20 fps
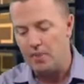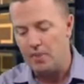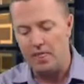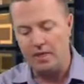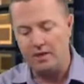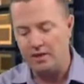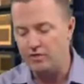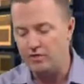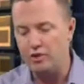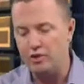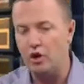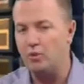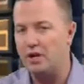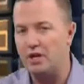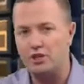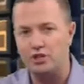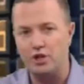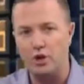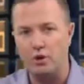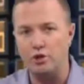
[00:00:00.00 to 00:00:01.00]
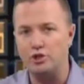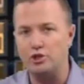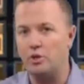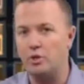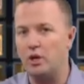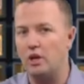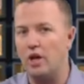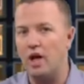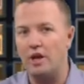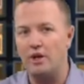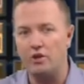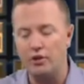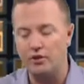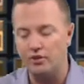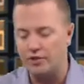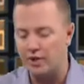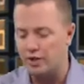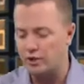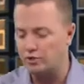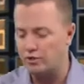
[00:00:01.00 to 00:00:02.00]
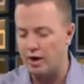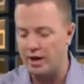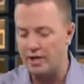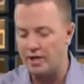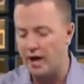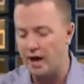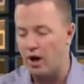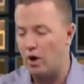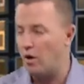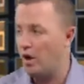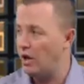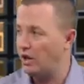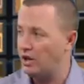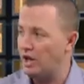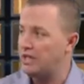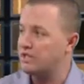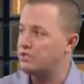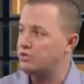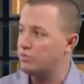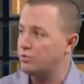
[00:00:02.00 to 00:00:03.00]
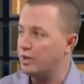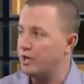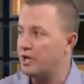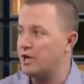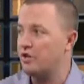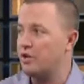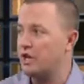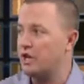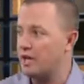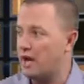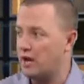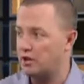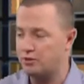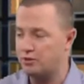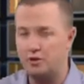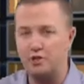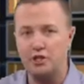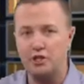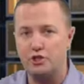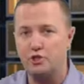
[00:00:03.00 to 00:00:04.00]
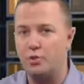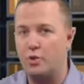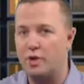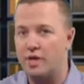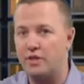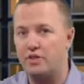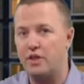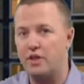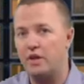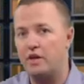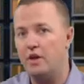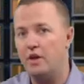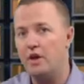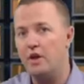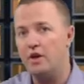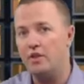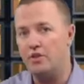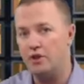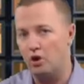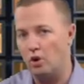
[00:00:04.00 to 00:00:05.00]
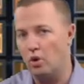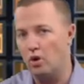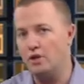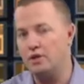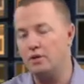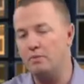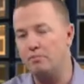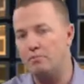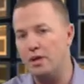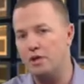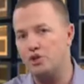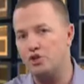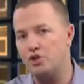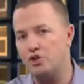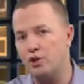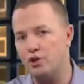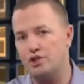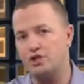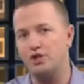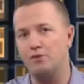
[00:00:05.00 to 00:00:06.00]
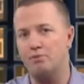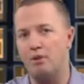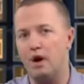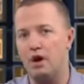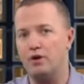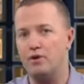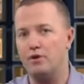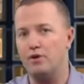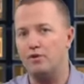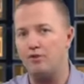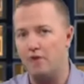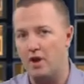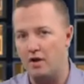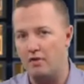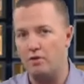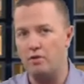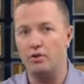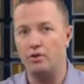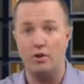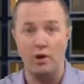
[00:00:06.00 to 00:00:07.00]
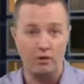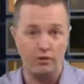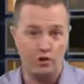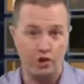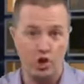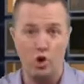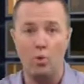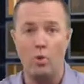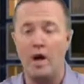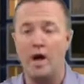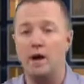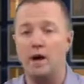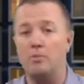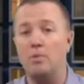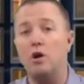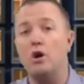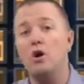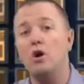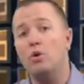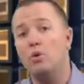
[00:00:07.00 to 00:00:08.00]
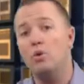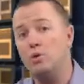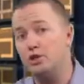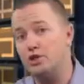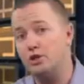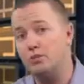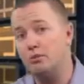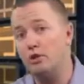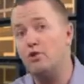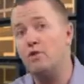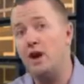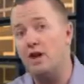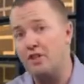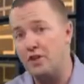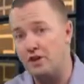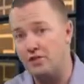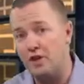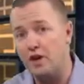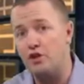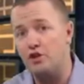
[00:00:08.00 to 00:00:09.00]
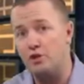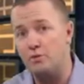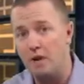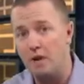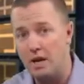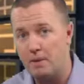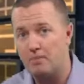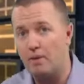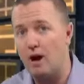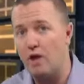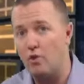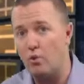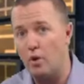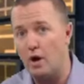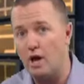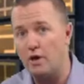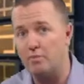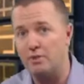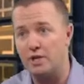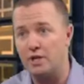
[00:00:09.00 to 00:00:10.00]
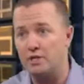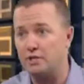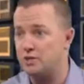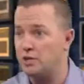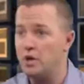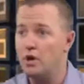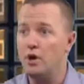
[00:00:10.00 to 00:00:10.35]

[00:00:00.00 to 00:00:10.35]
even though Minnesota's doing a lot of good things right now, unless we hear the announcement this week that they're going to bench Christian Ponder in favor of Joe Webb, which is a move I think they should make, by the way, because